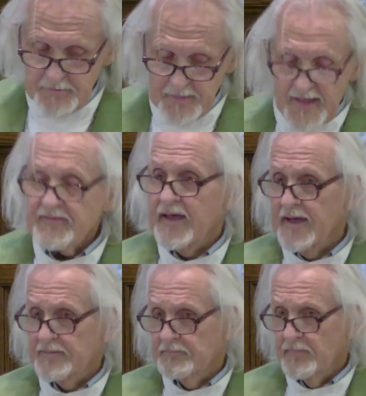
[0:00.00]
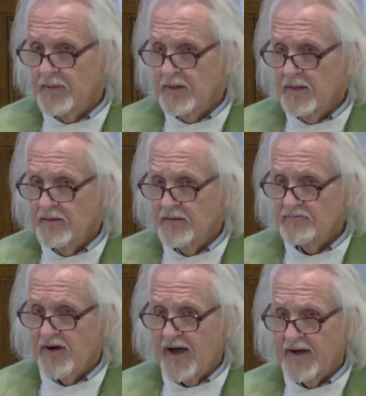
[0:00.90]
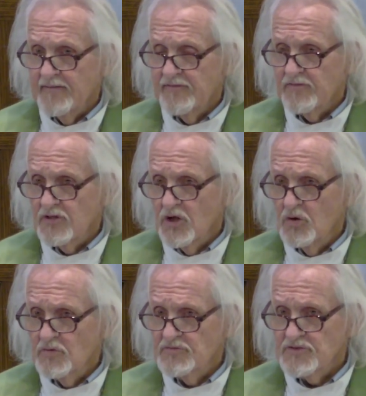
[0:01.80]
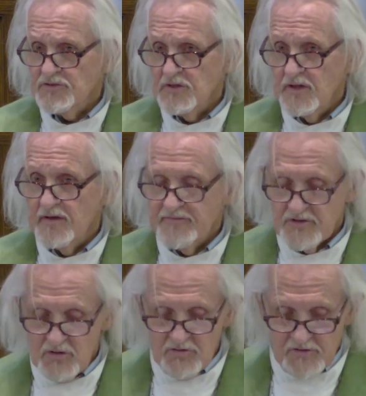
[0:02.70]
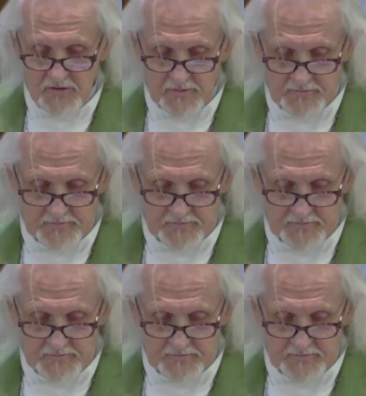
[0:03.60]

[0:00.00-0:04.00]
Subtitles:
And they had 5 loaves left over.